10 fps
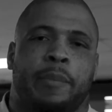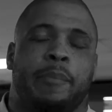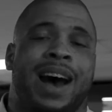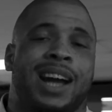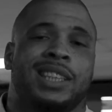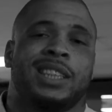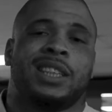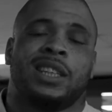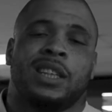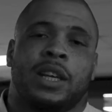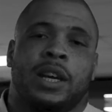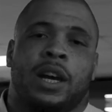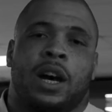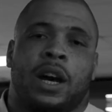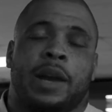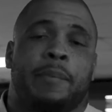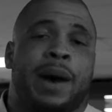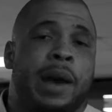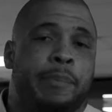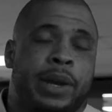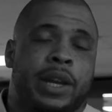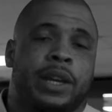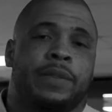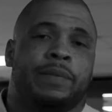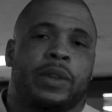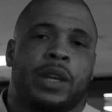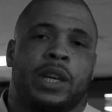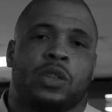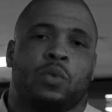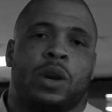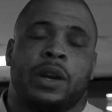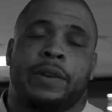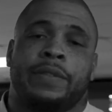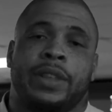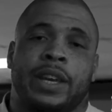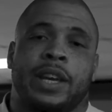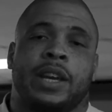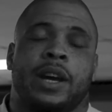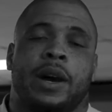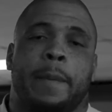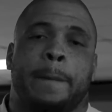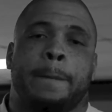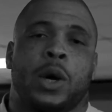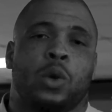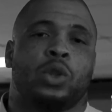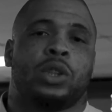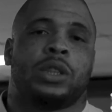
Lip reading: Boxing, in my opinion, is one of the most